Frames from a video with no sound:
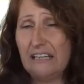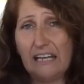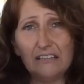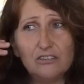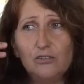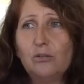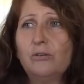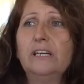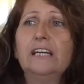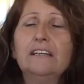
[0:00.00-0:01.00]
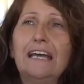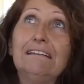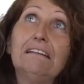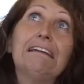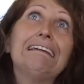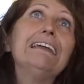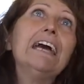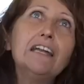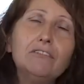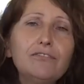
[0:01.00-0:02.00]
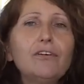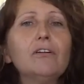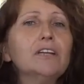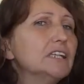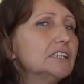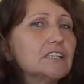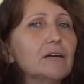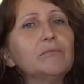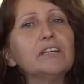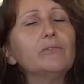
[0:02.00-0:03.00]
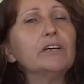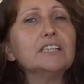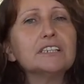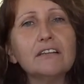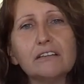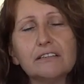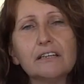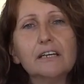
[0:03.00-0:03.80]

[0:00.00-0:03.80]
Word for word: and doing and again falling in something what is not,